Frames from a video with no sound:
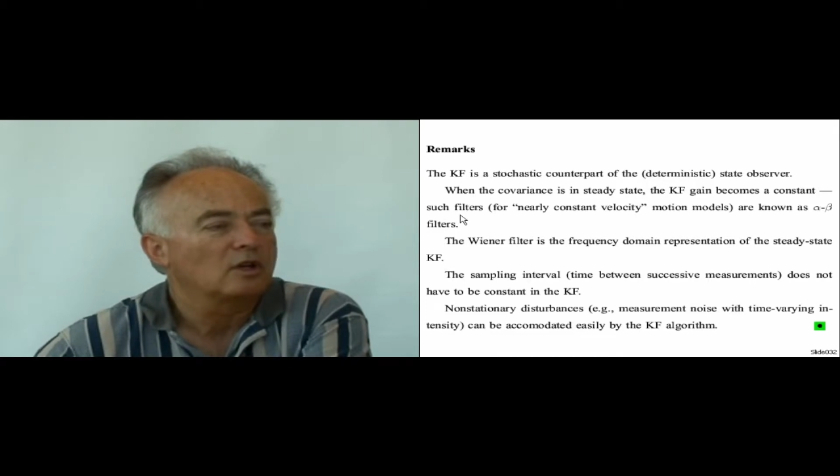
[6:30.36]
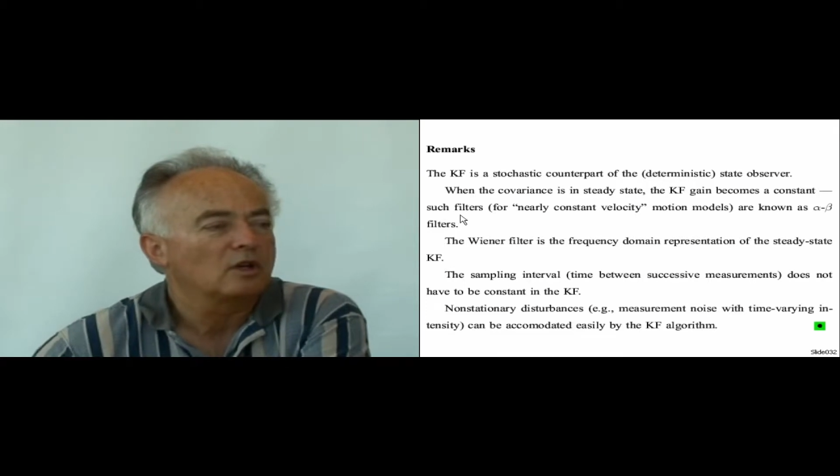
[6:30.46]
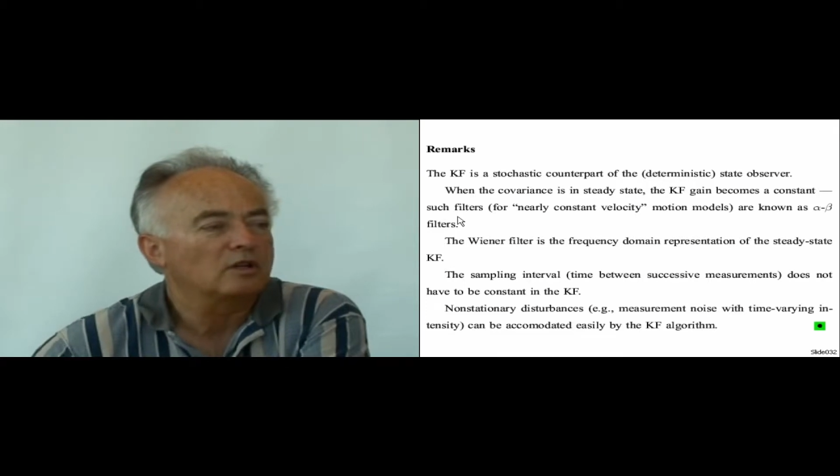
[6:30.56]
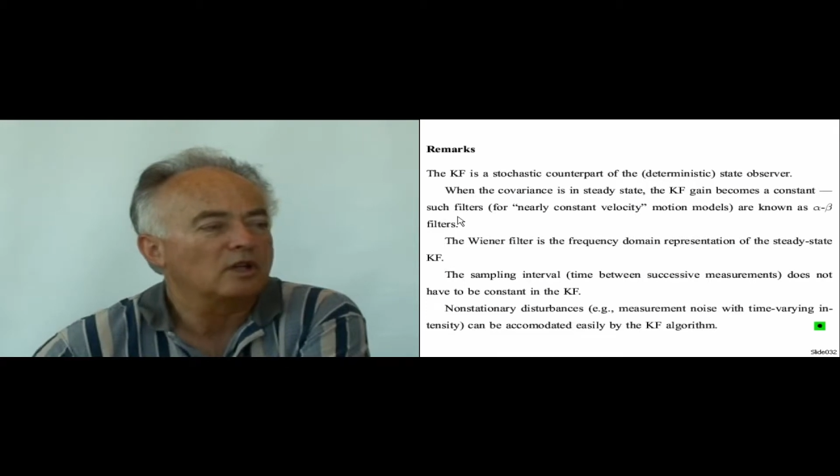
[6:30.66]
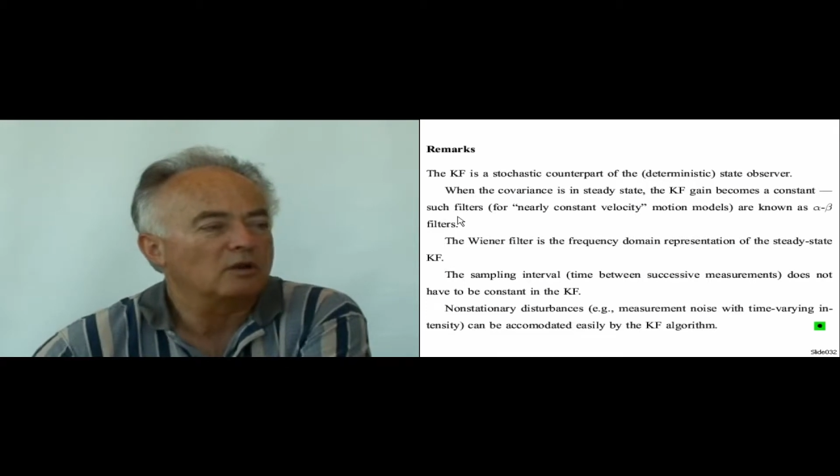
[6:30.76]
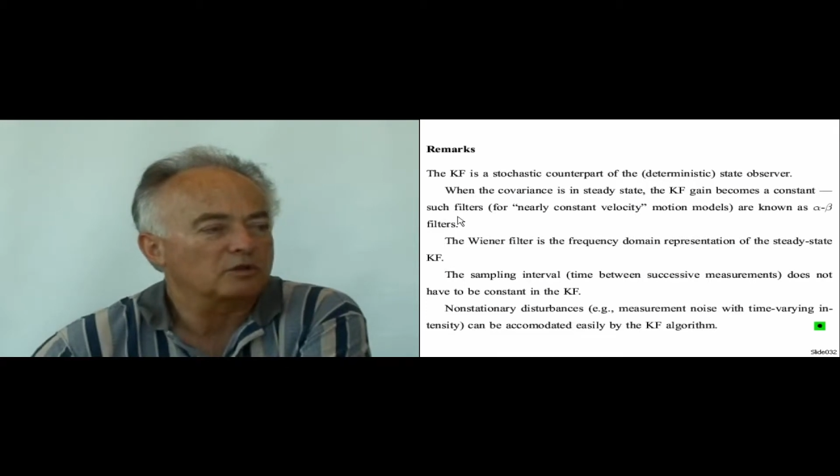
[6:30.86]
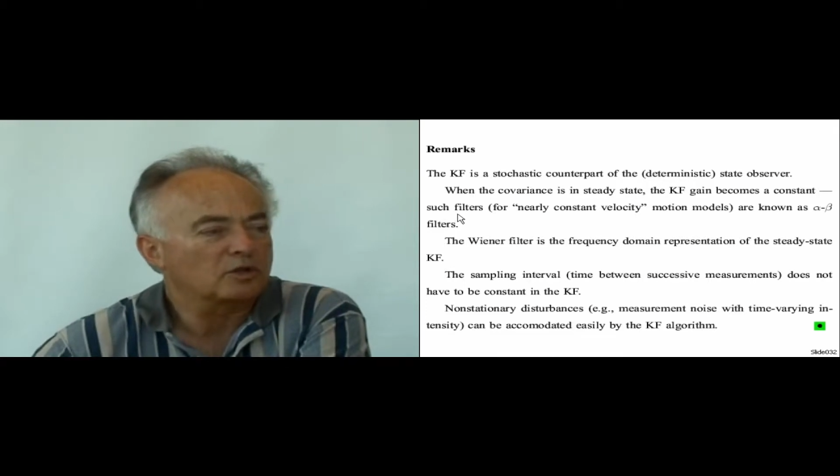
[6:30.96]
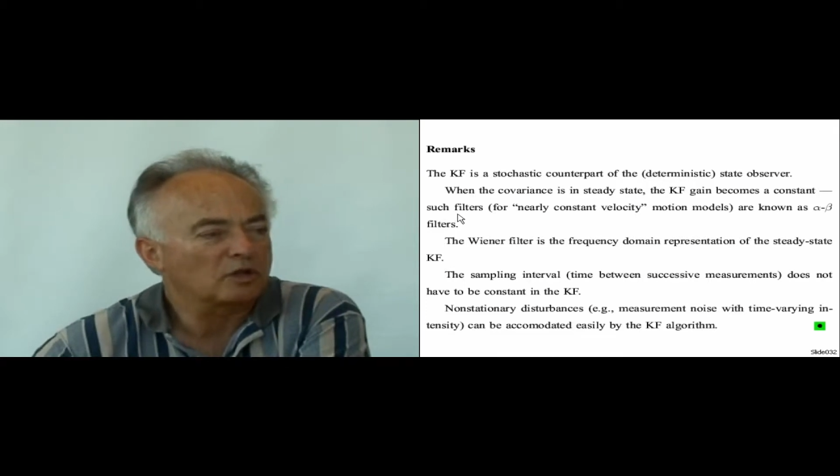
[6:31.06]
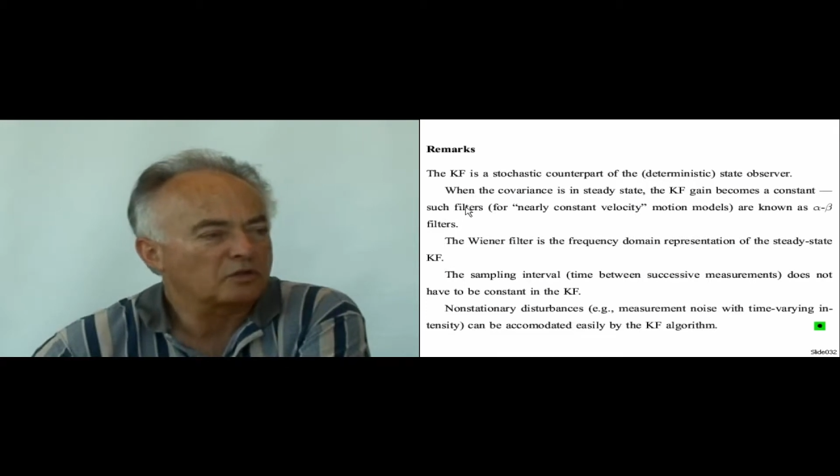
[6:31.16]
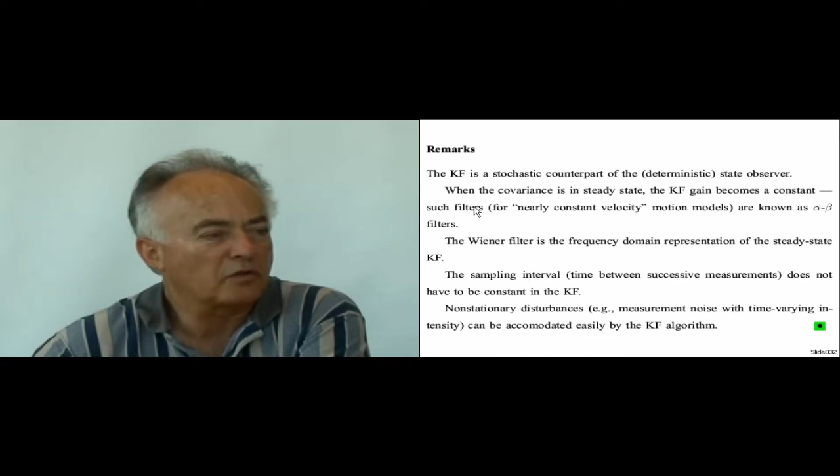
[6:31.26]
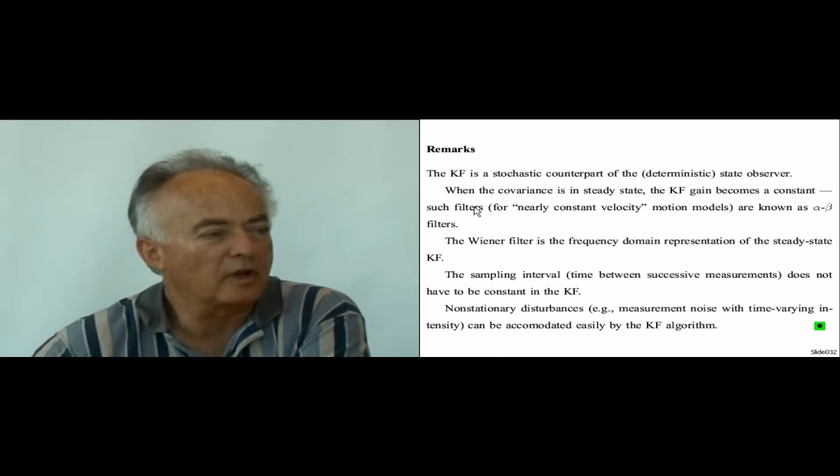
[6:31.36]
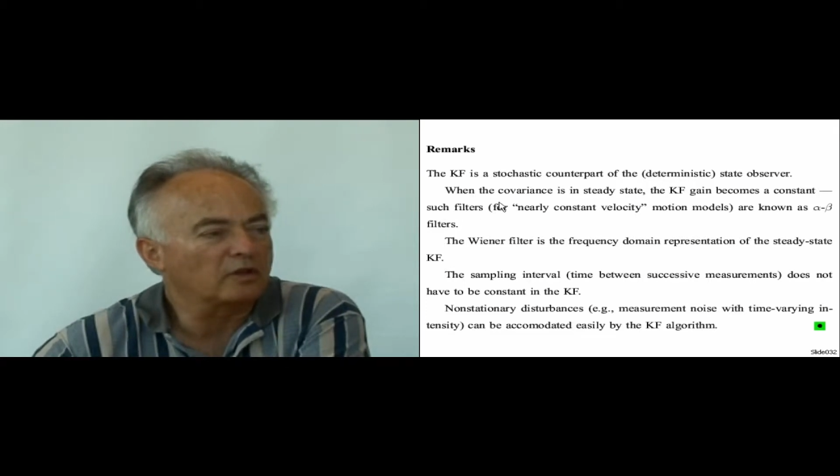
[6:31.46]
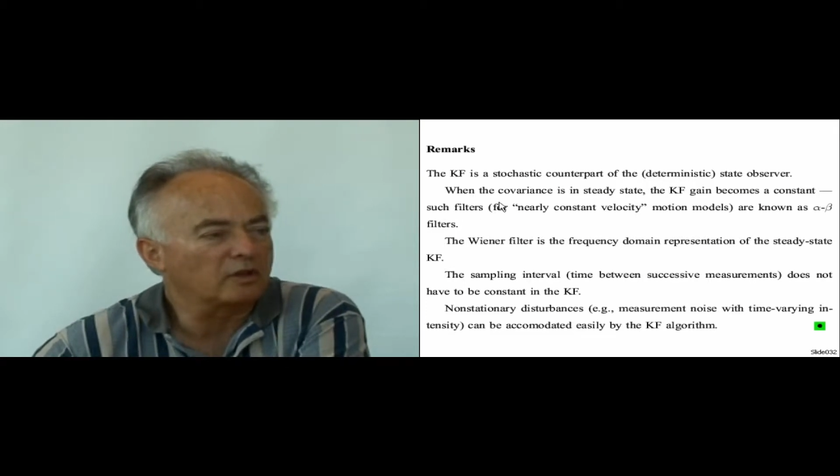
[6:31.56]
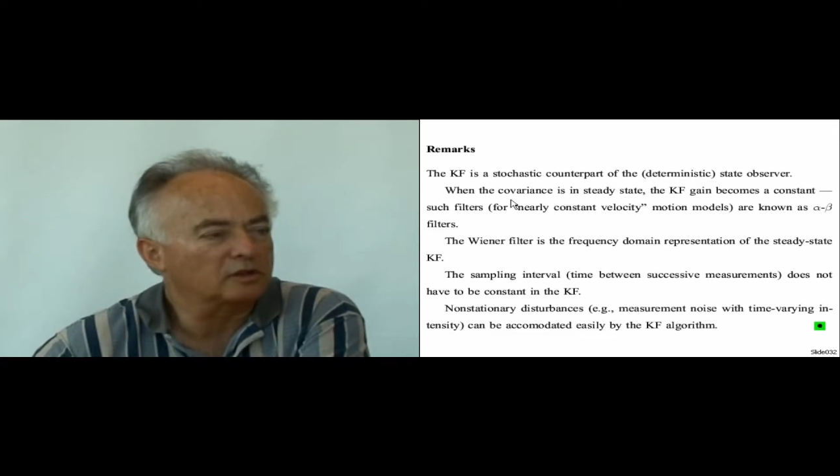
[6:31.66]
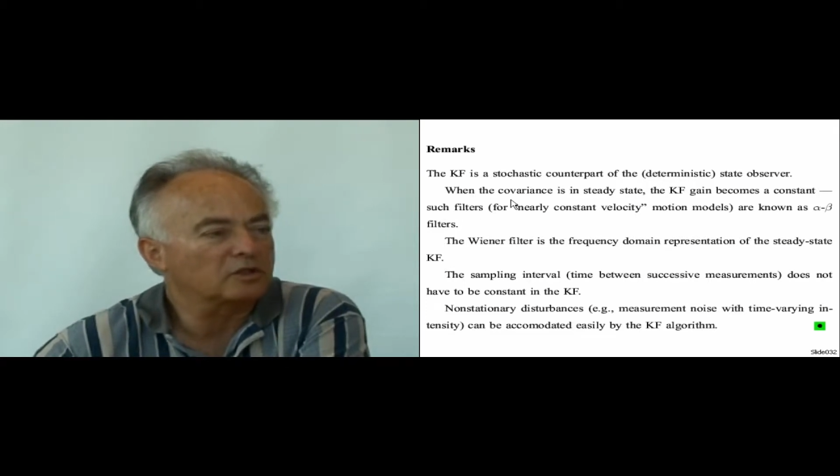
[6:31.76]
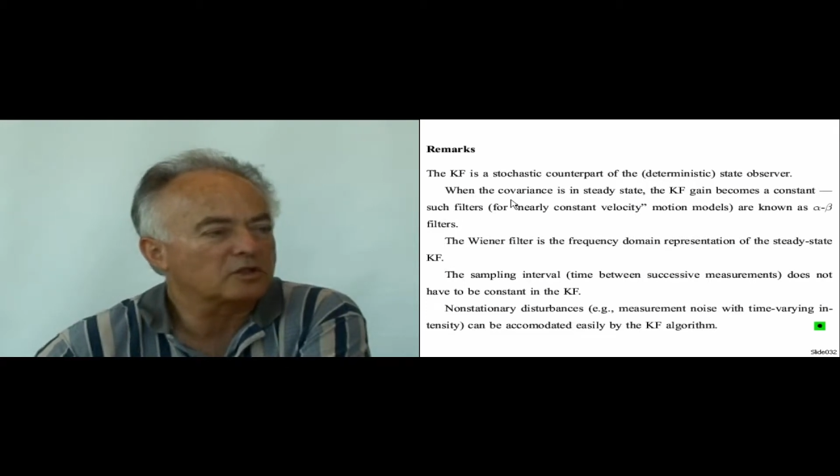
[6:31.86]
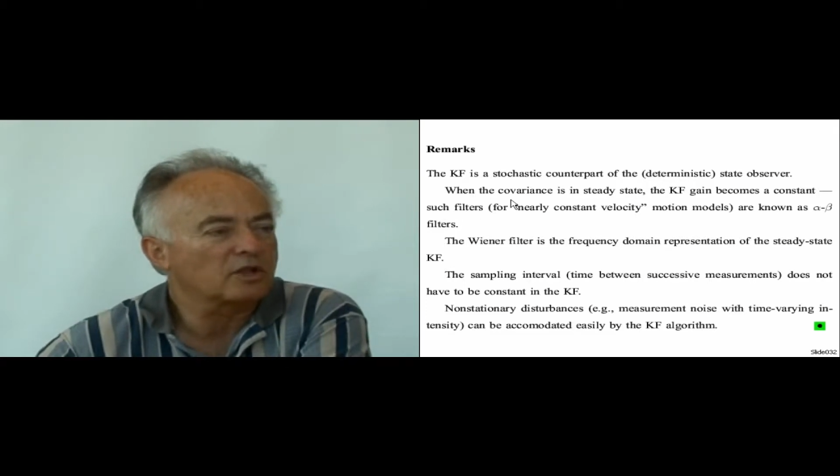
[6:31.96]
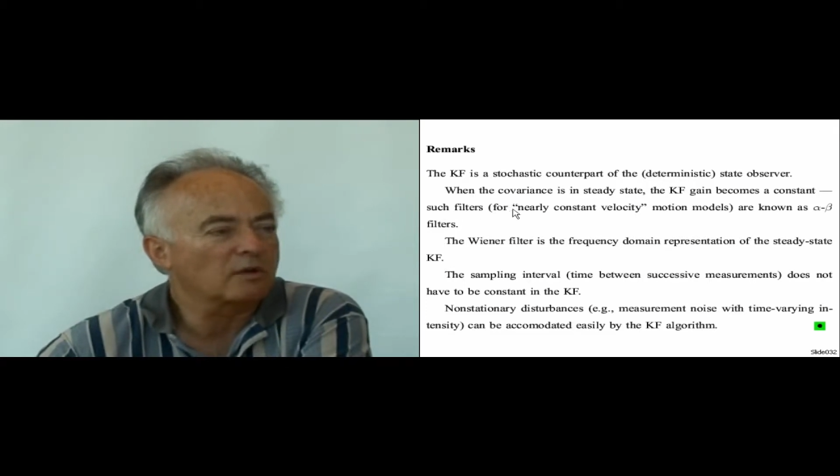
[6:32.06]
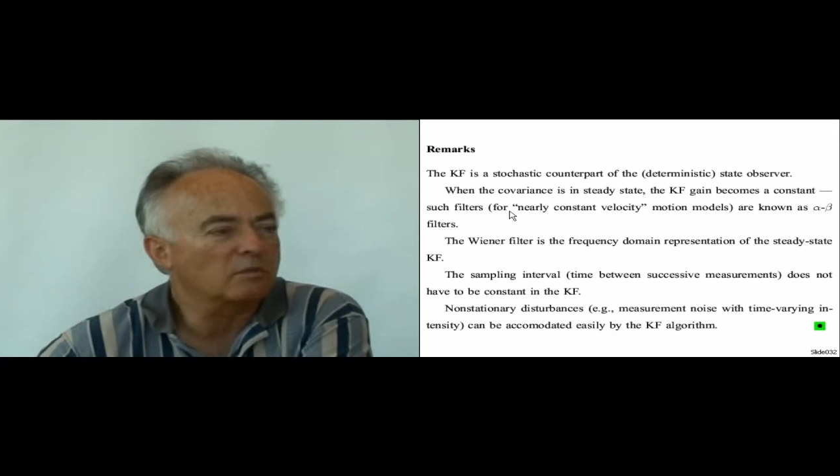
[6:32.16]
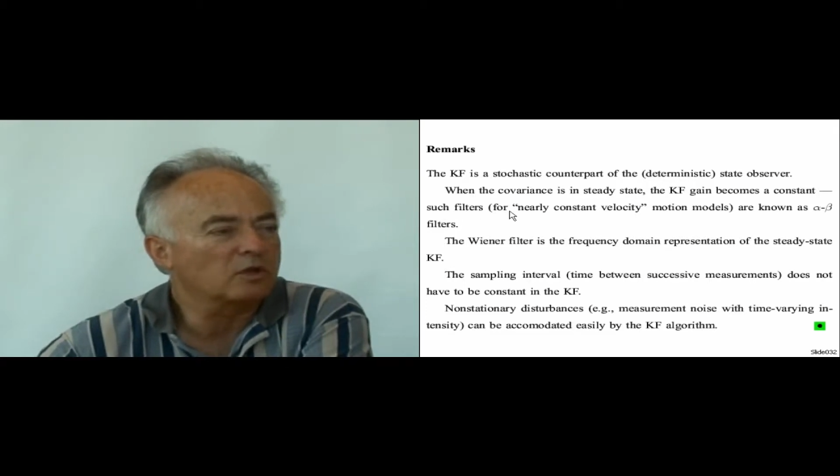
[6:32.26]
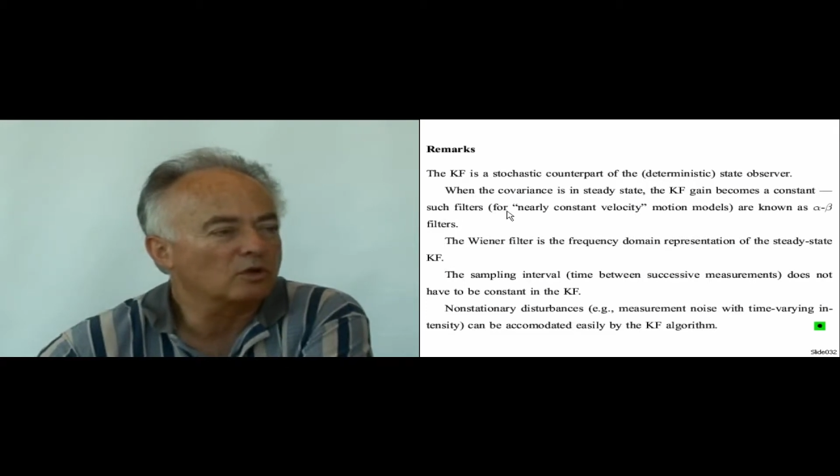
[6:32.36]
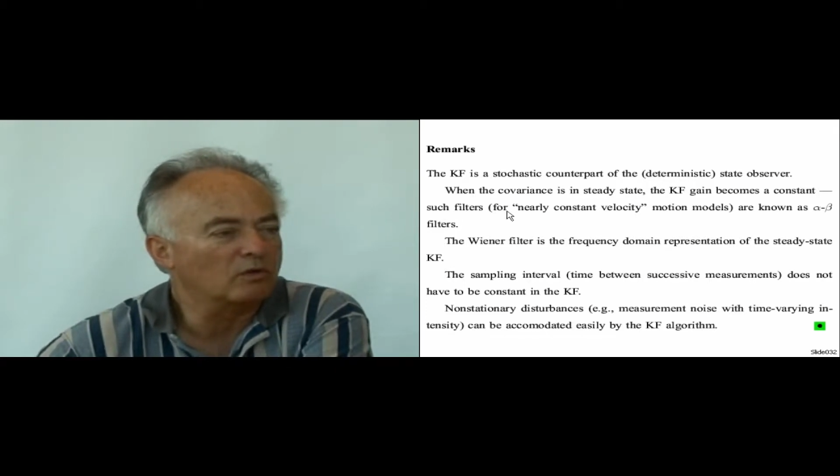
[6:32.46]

Now, such filters have been